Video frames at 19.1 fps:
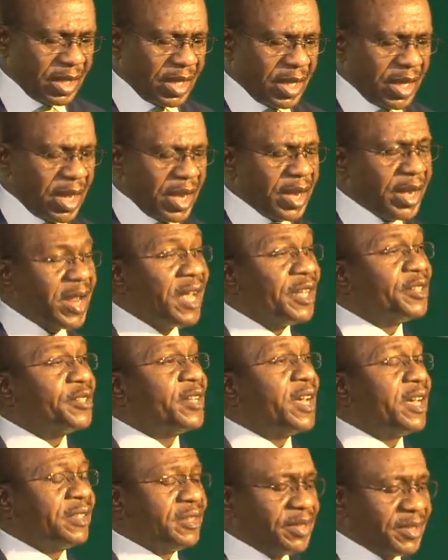In
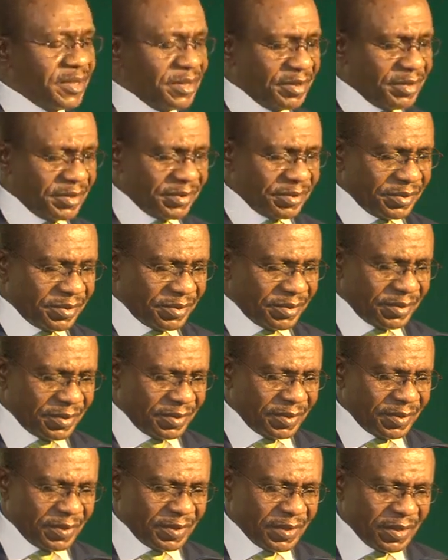essence,
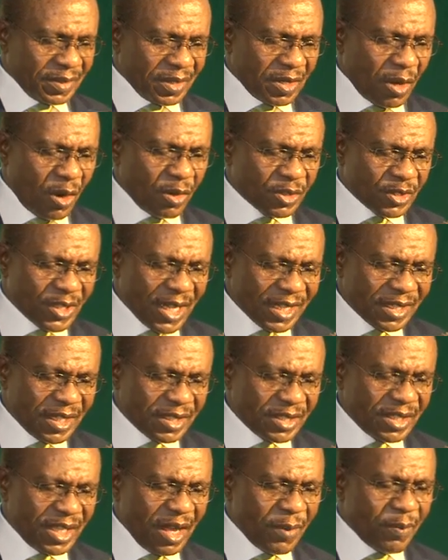
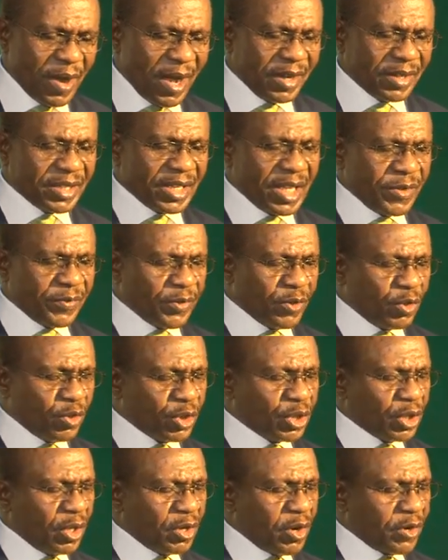uncertainty about the
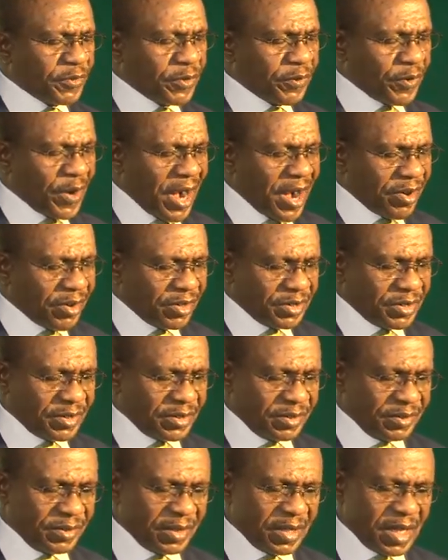evolution of the virus
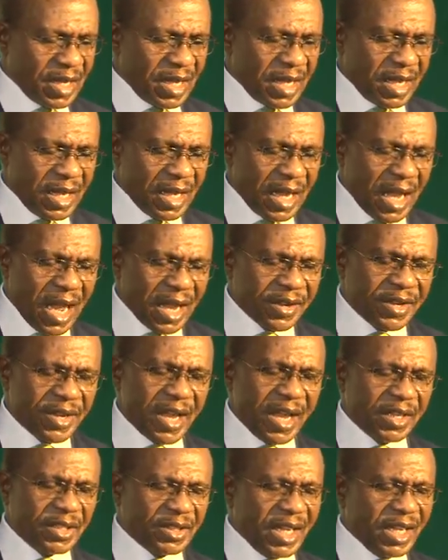and the
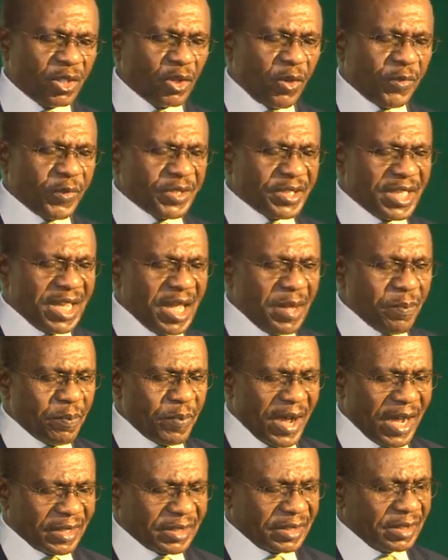extent of its
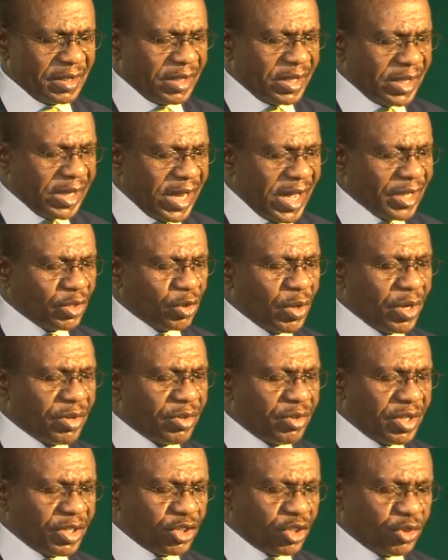impact led to a
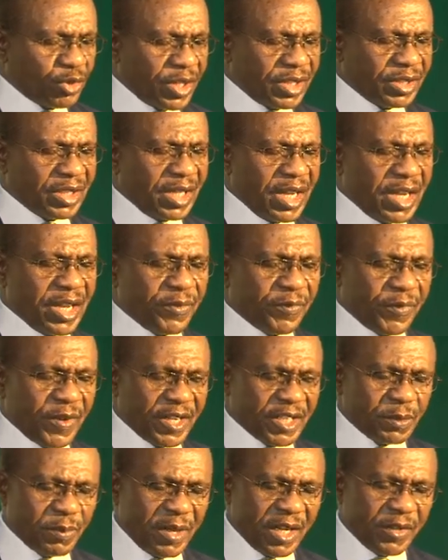retreat in
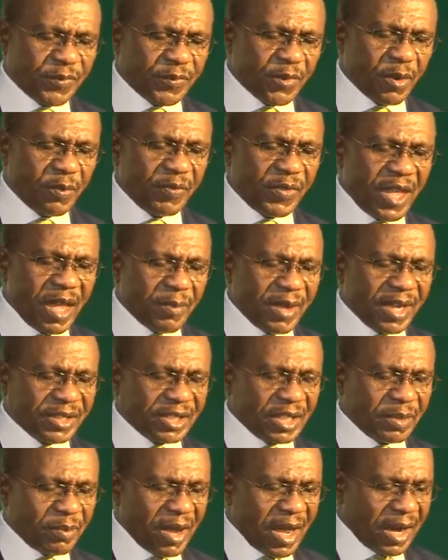investment from emerging
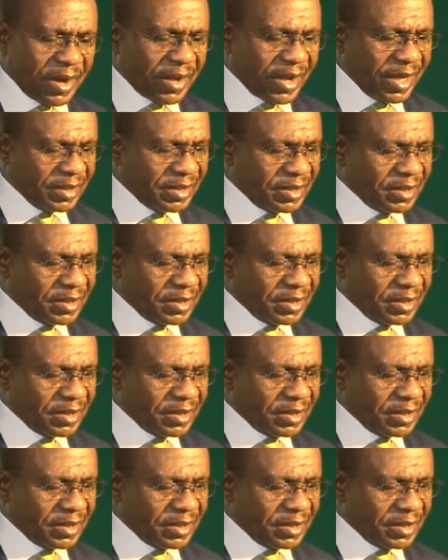markets